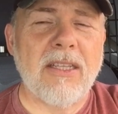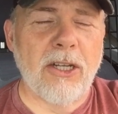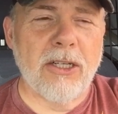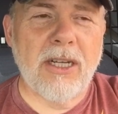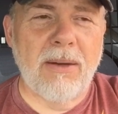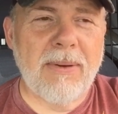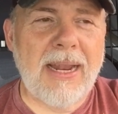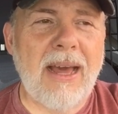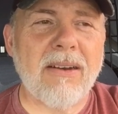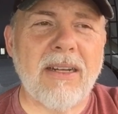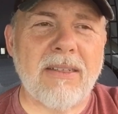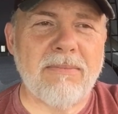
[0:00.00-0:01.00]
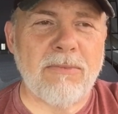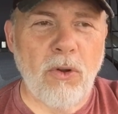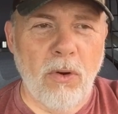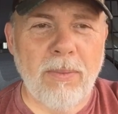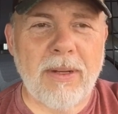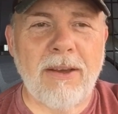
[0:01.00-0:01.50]
they're coming out at
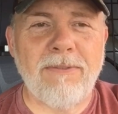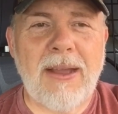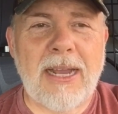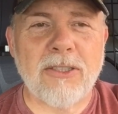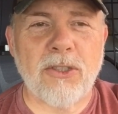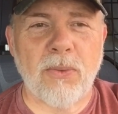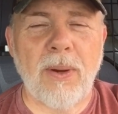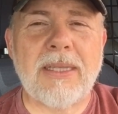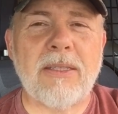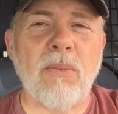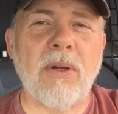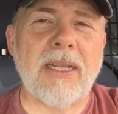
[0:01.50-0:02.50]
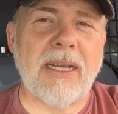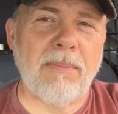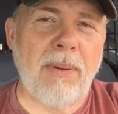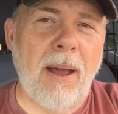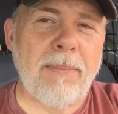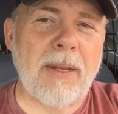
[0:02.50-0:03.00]
normally a faster rate than what they can
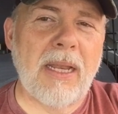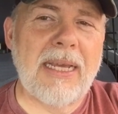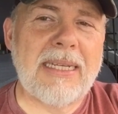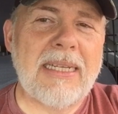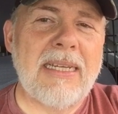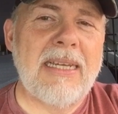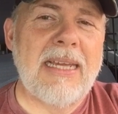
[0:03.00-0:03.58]
populate.